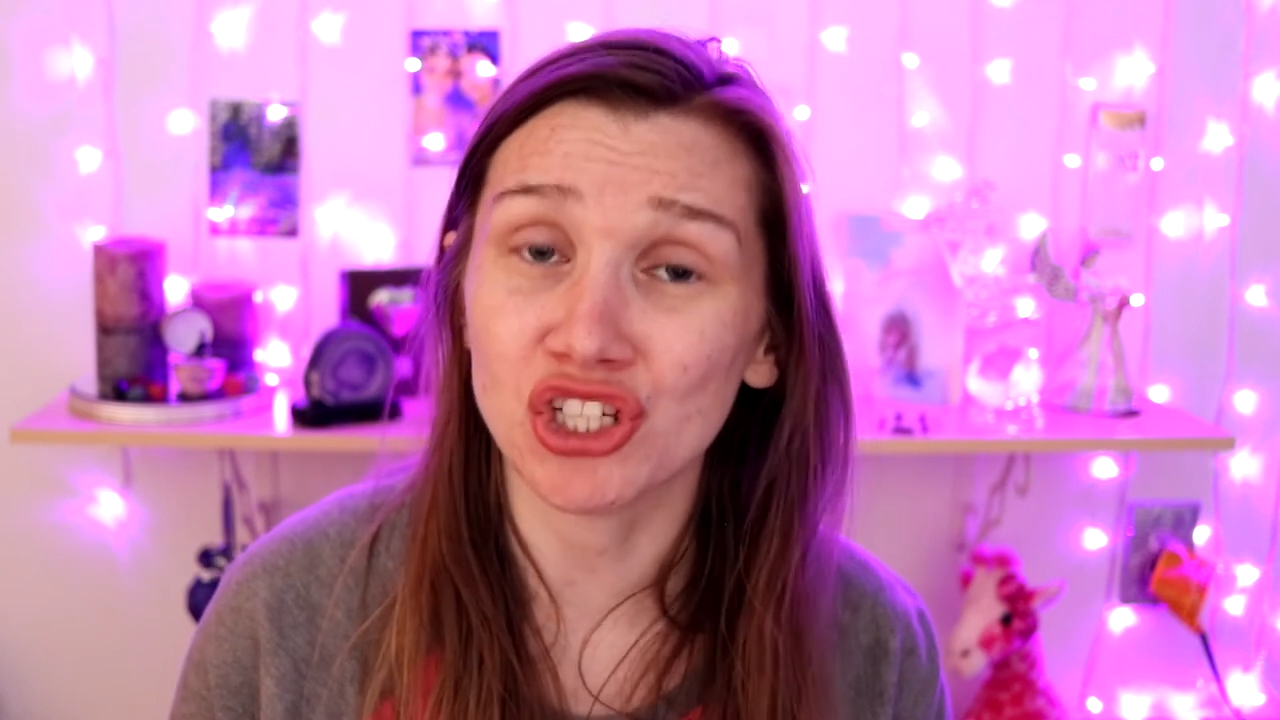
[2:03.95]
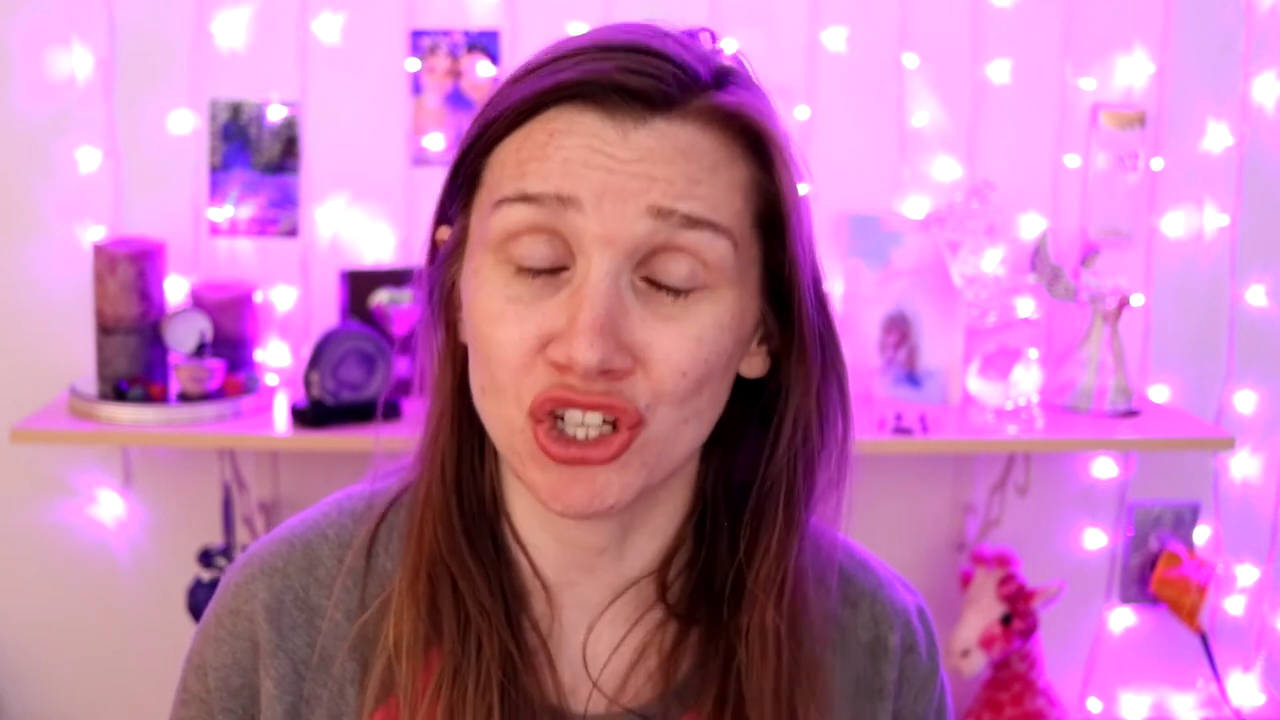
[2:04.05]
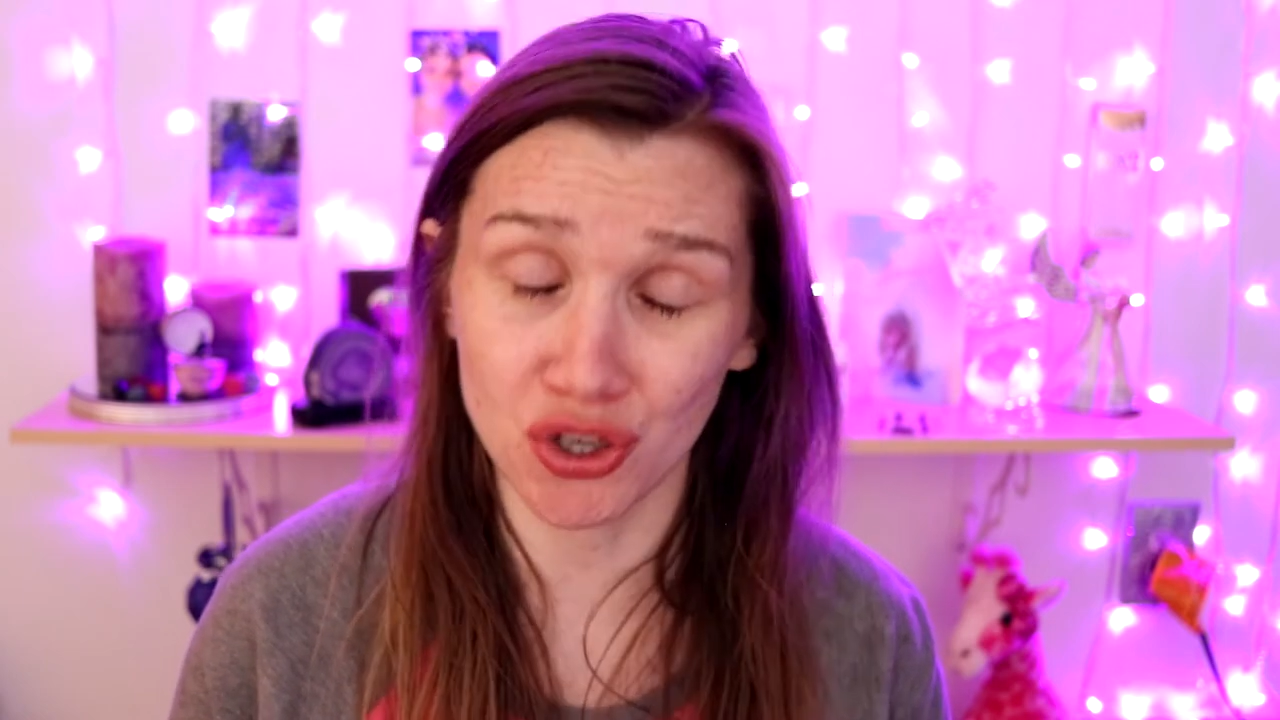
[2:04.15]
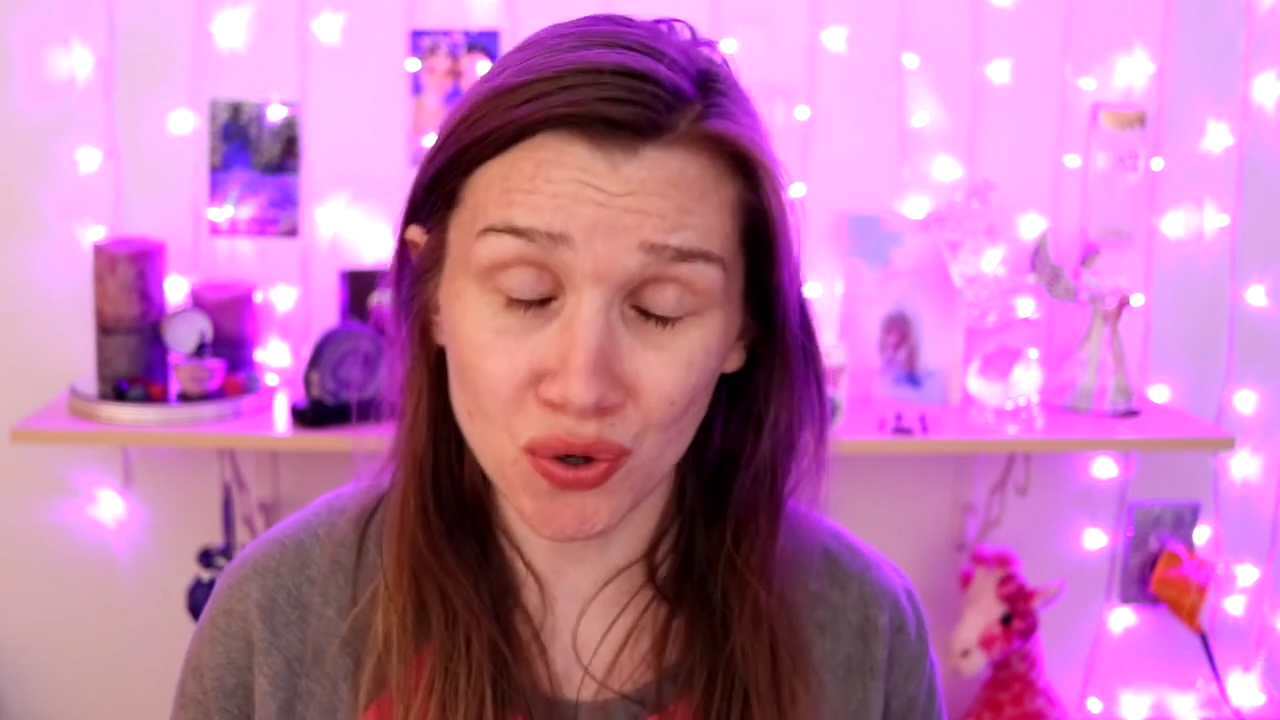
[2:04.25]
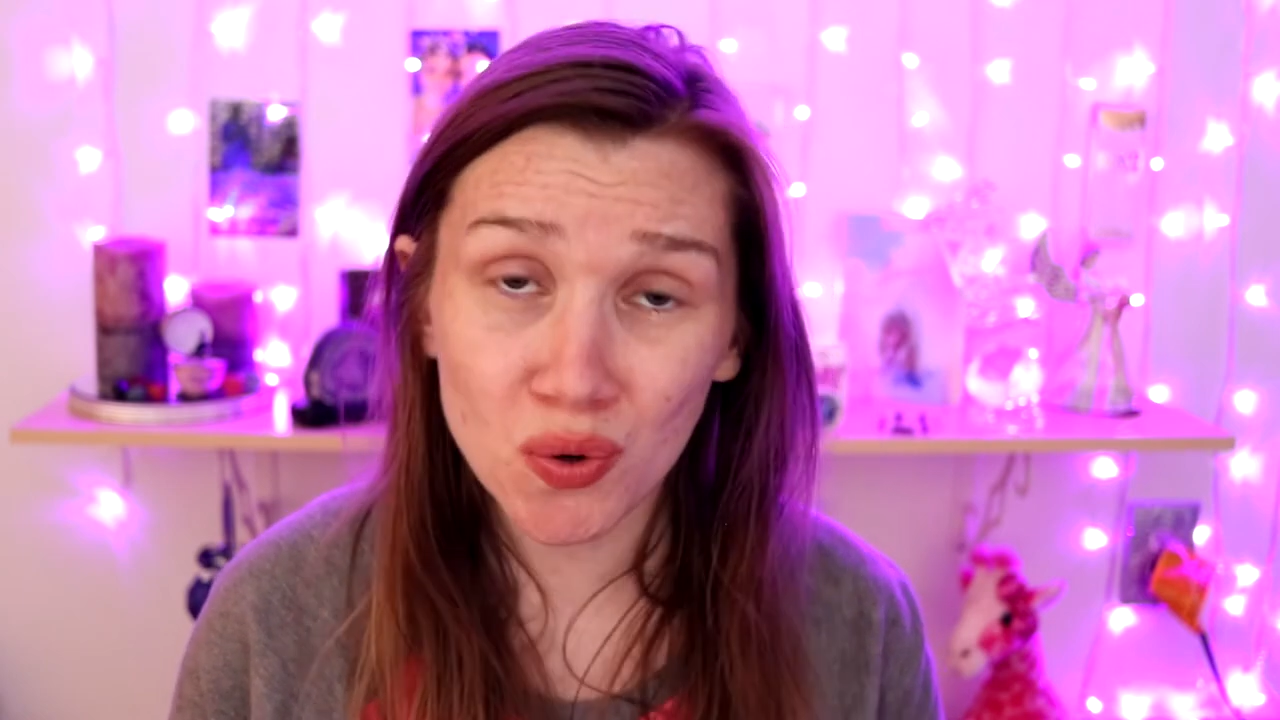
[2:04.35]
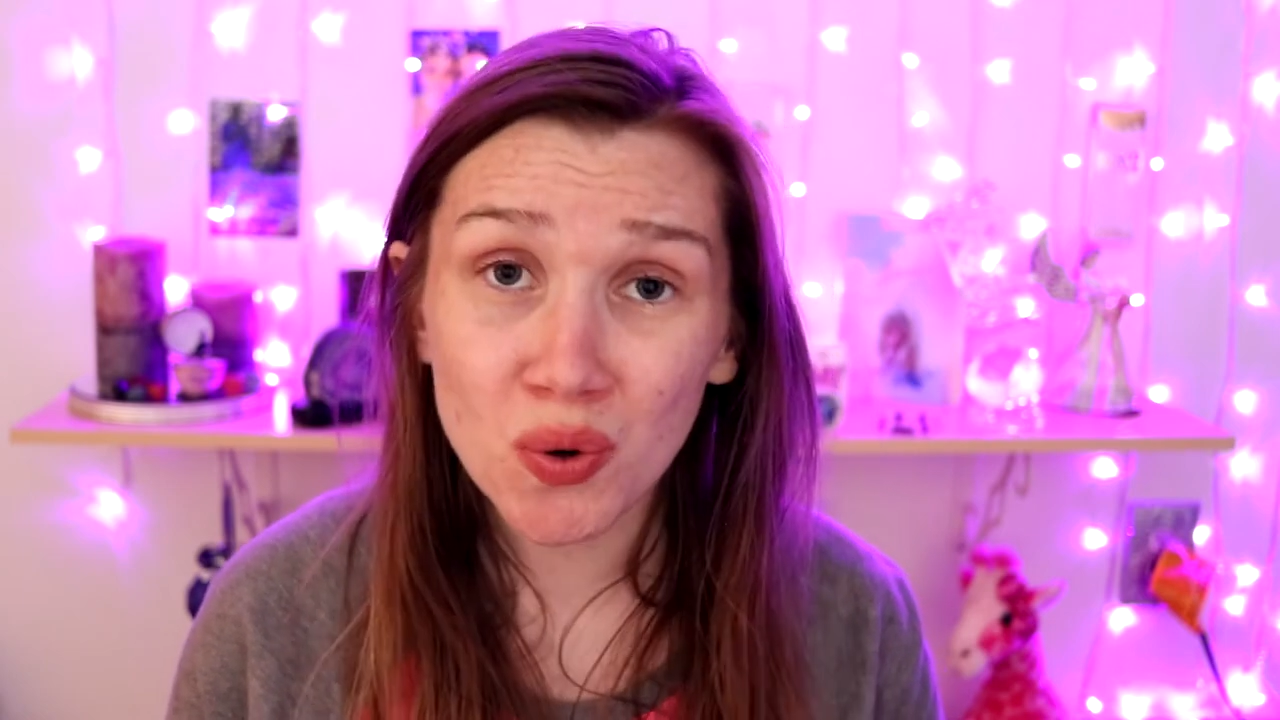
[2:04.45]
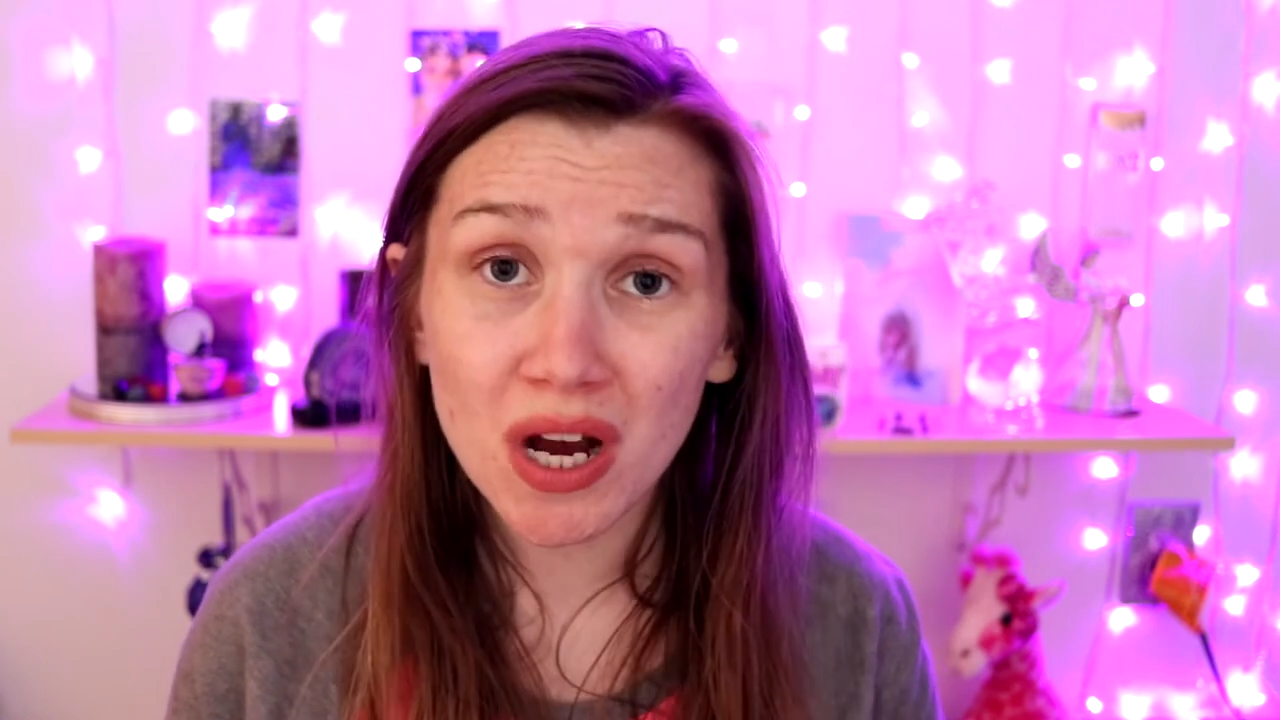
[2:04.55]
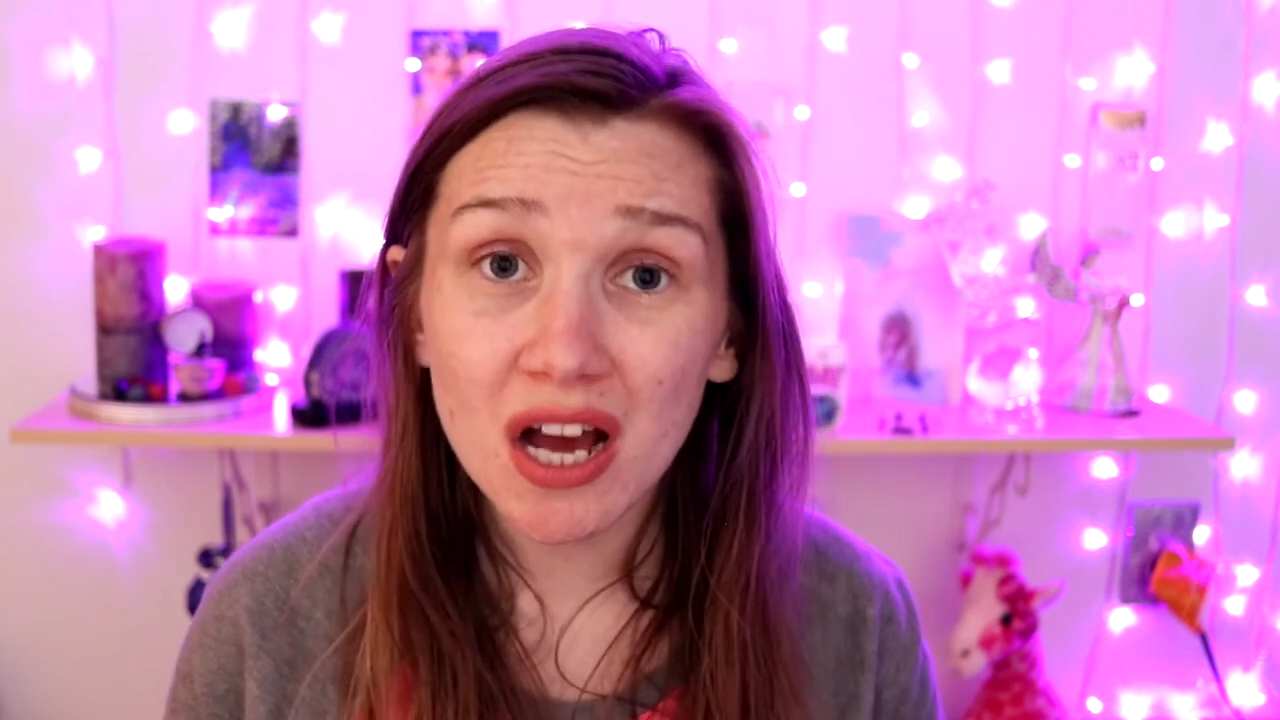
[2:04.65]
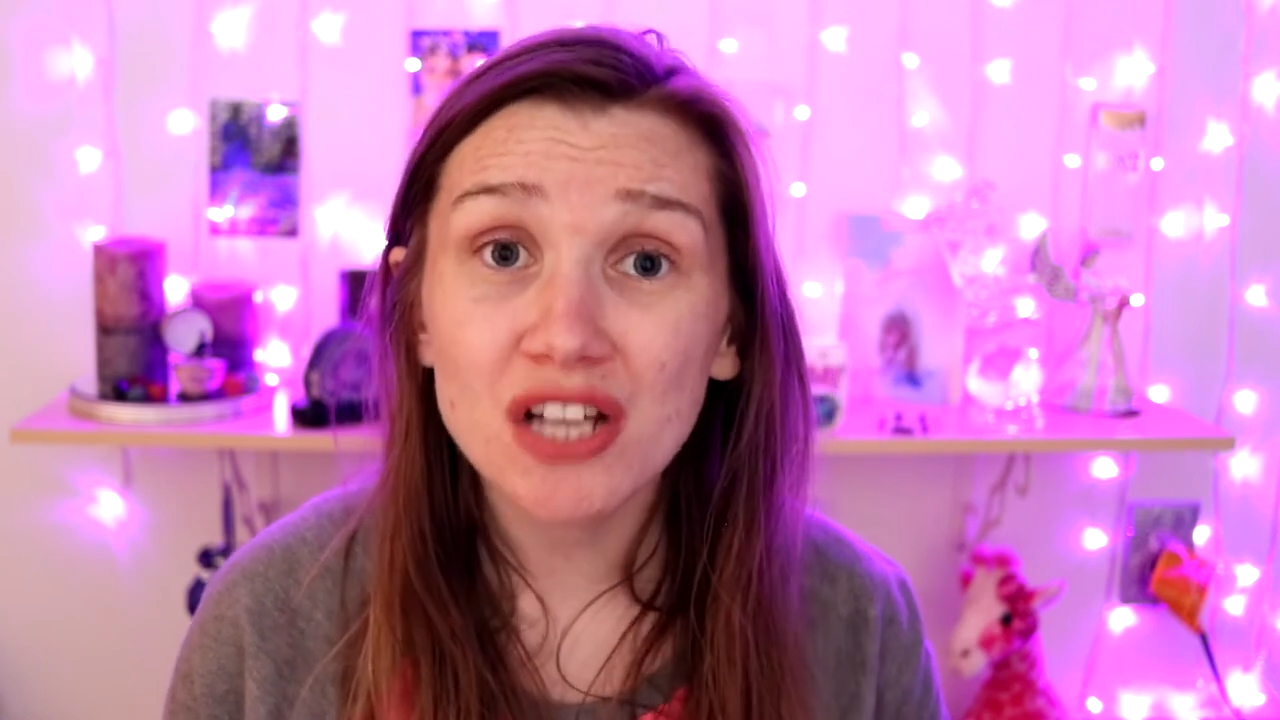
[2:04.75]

you